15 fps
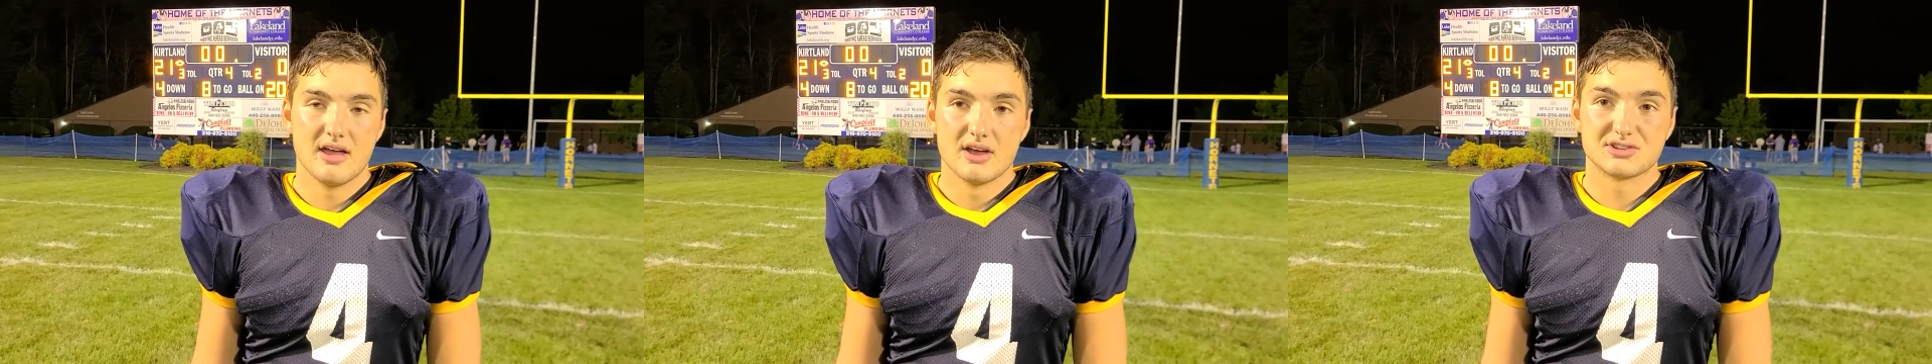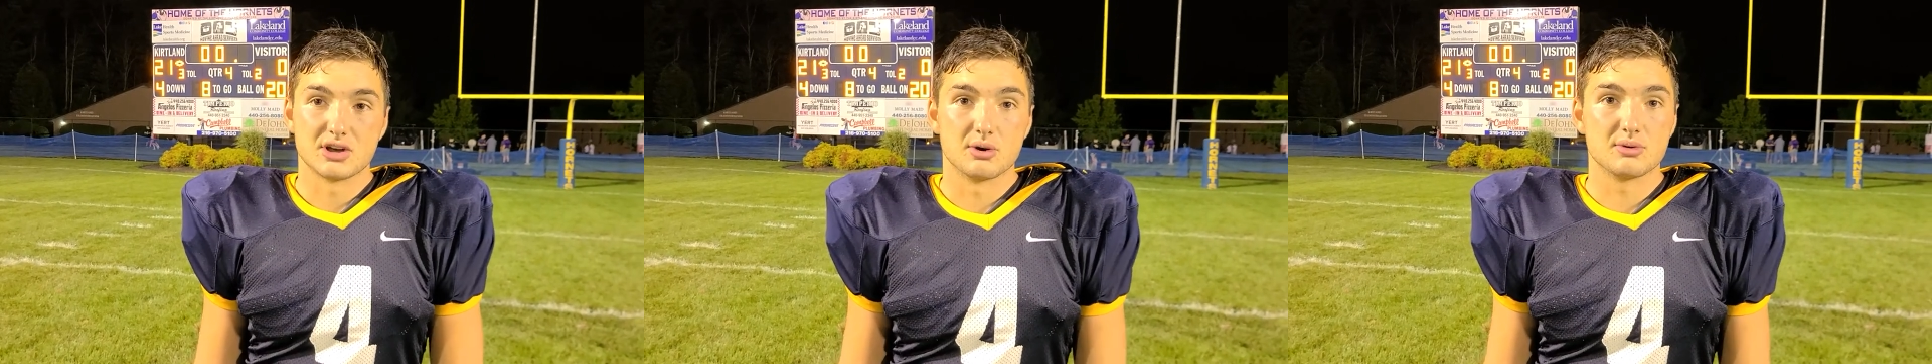
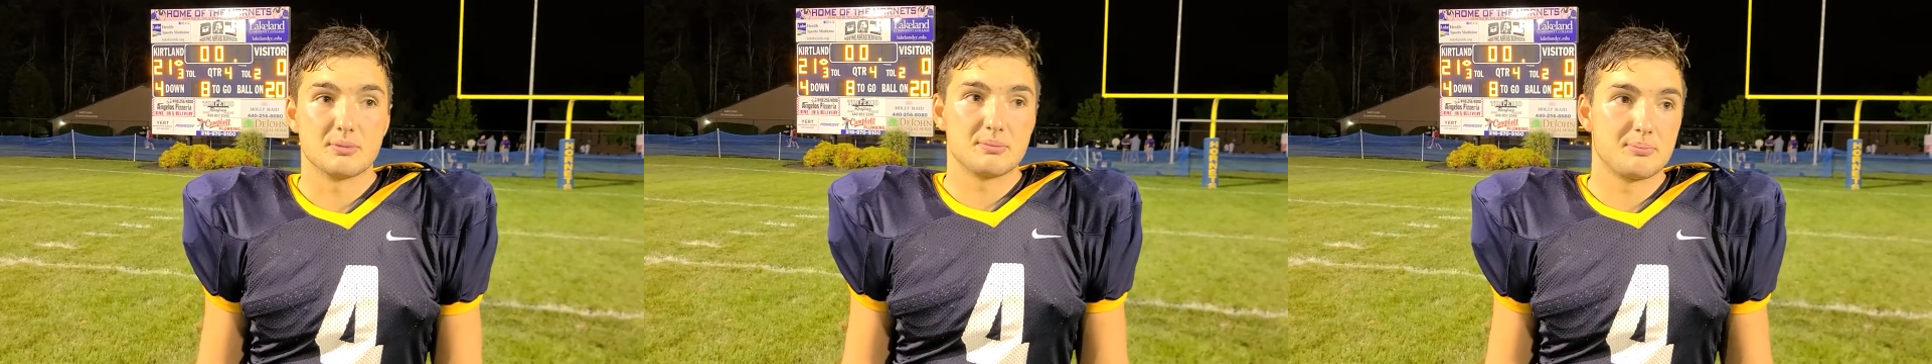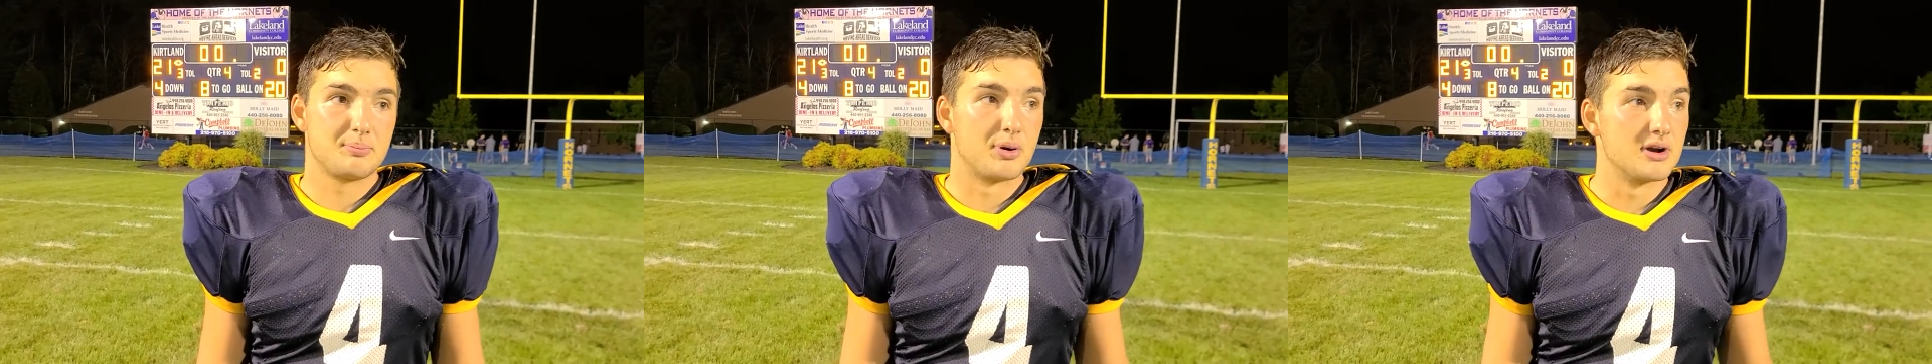So
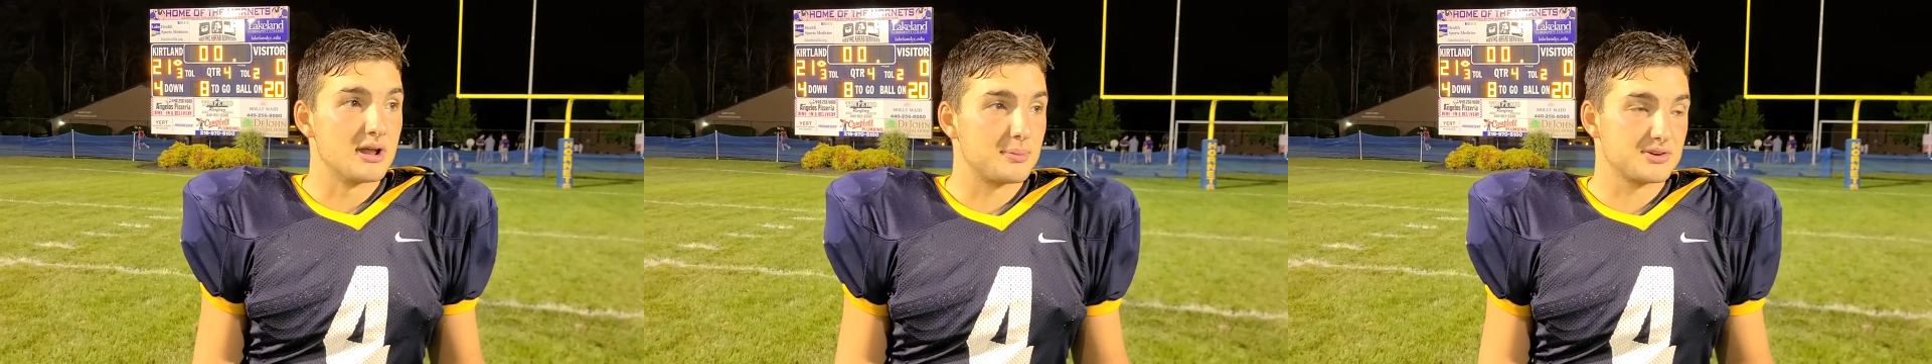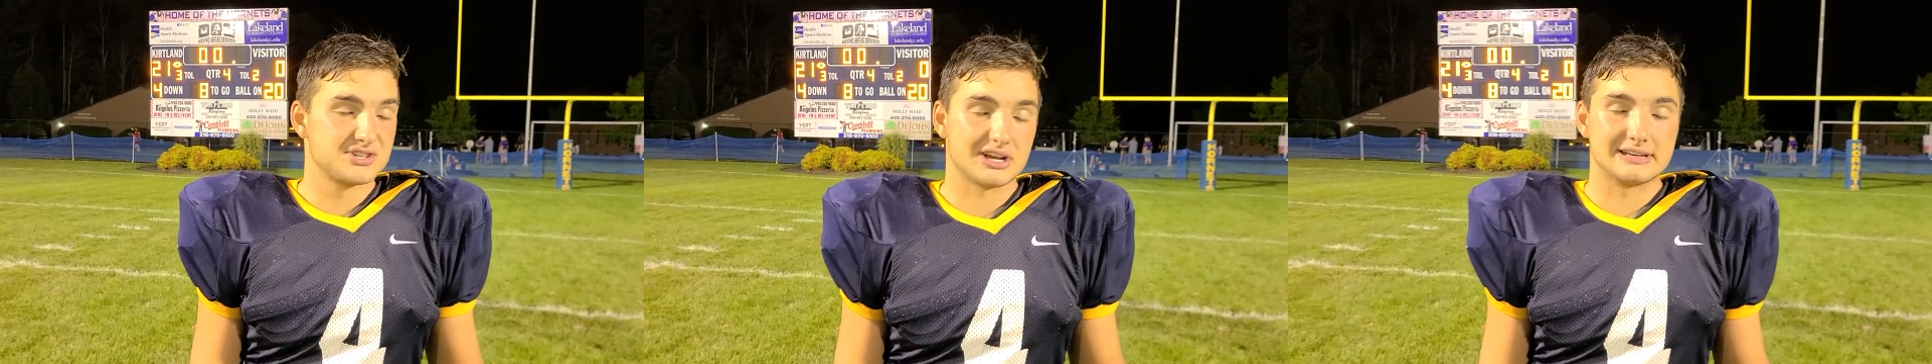putting
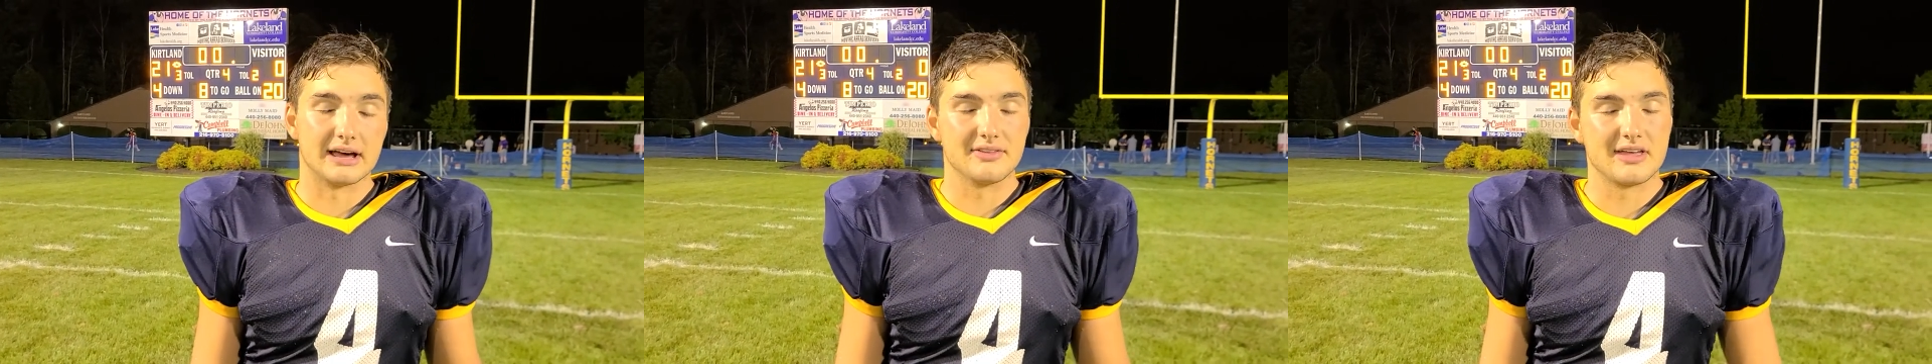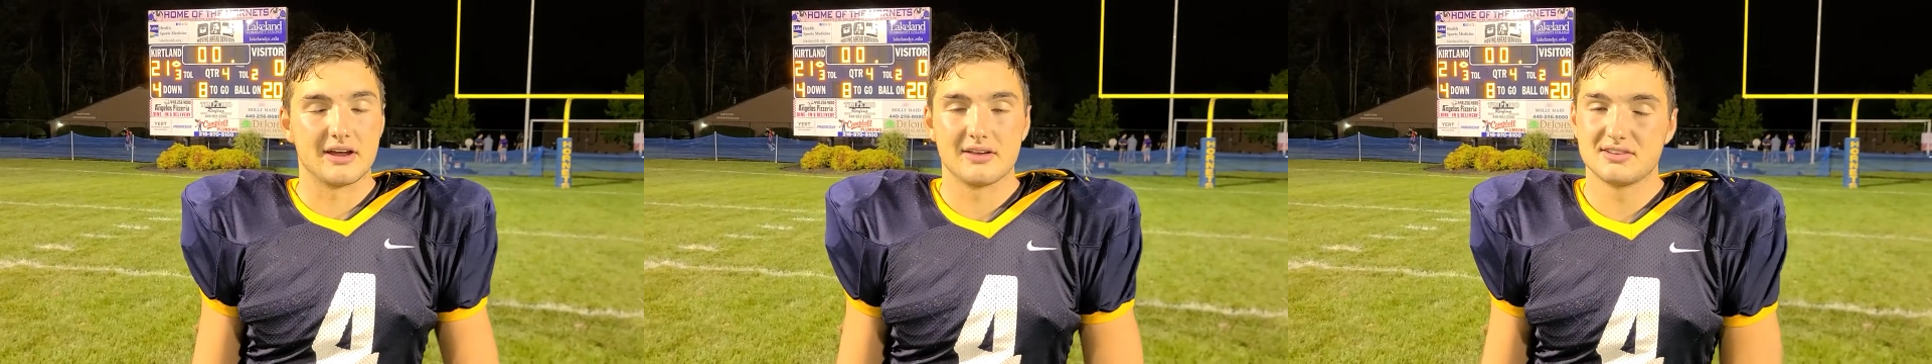up a
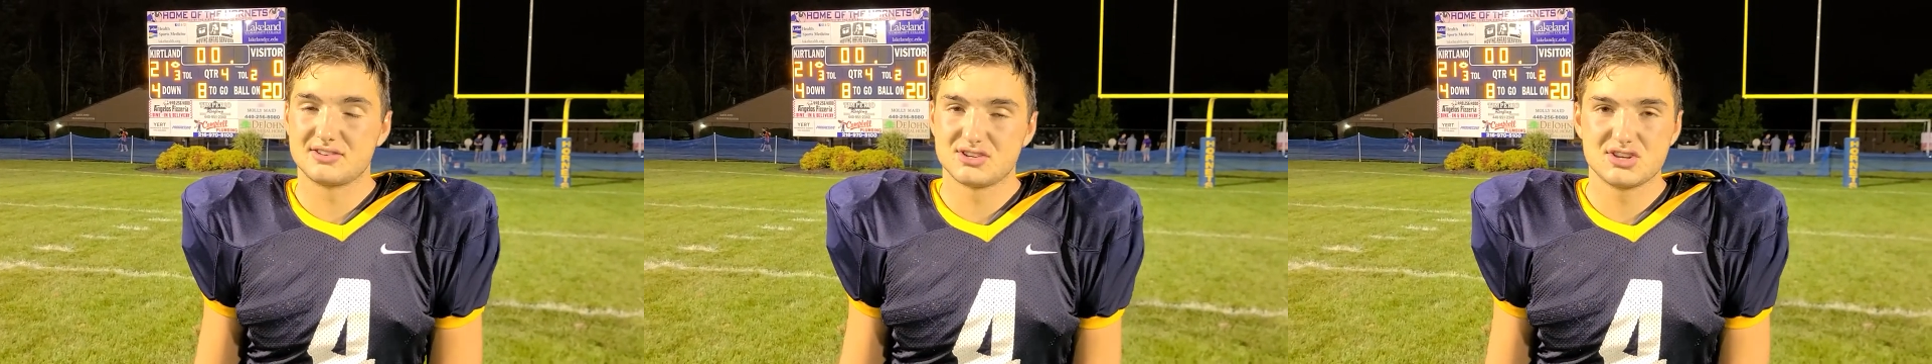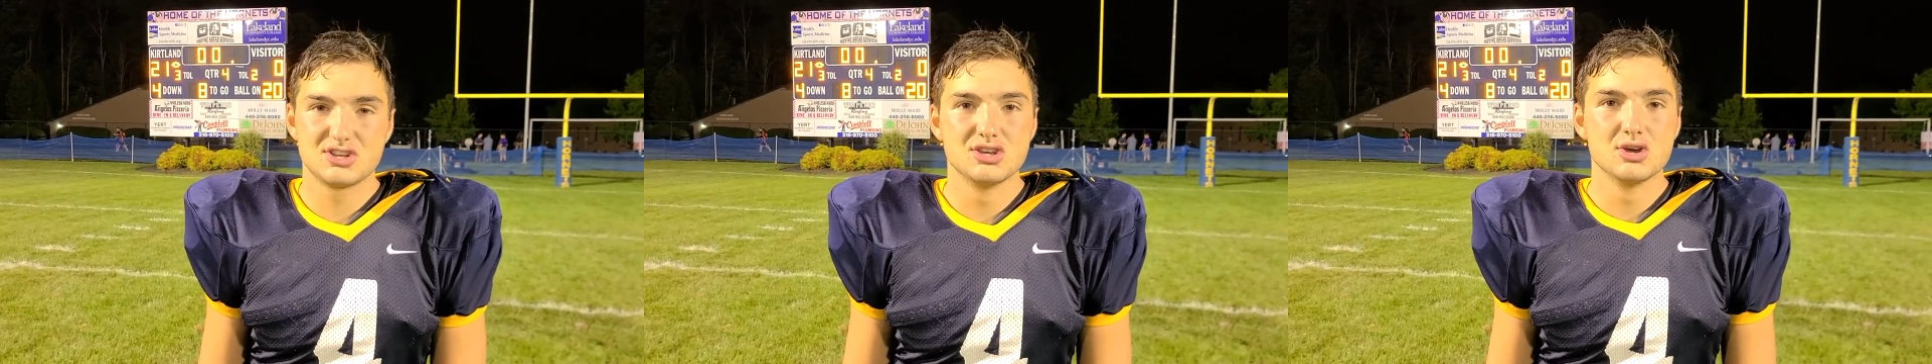shutout there
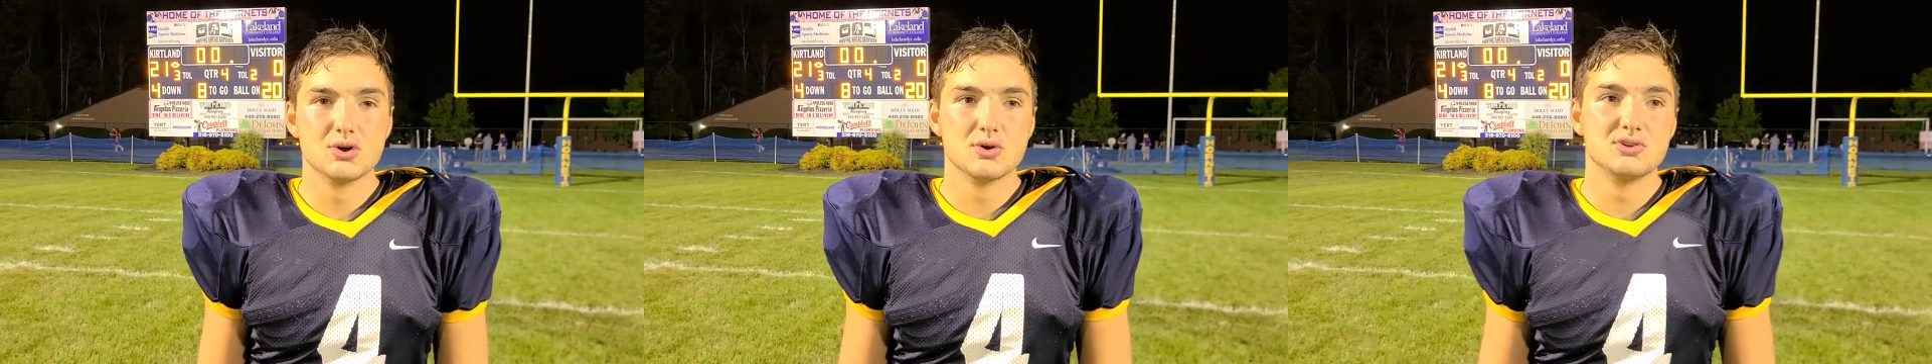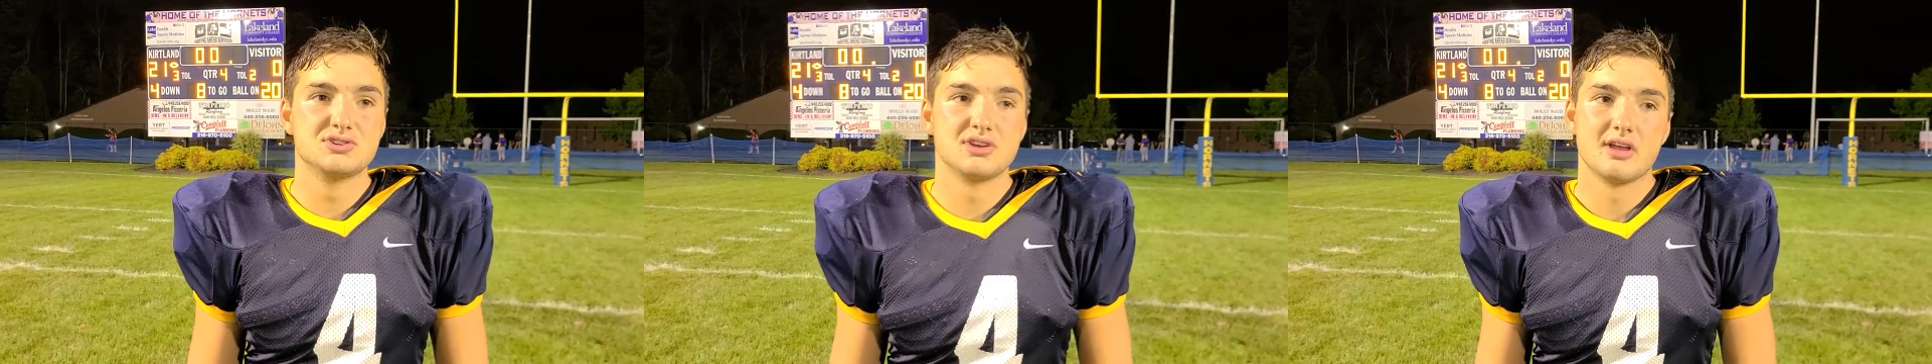is
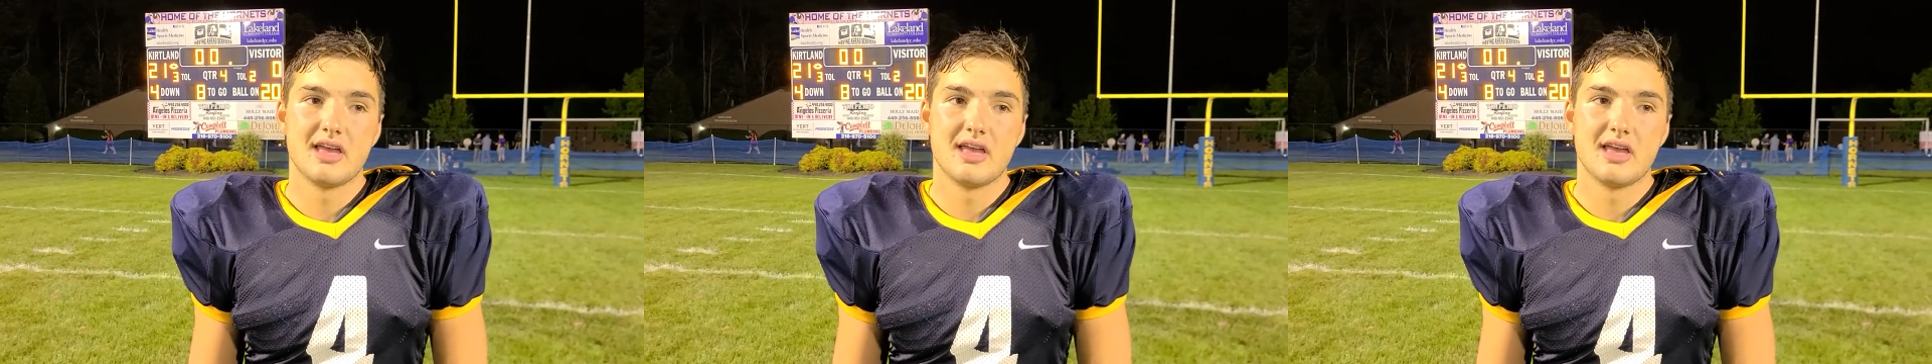huge.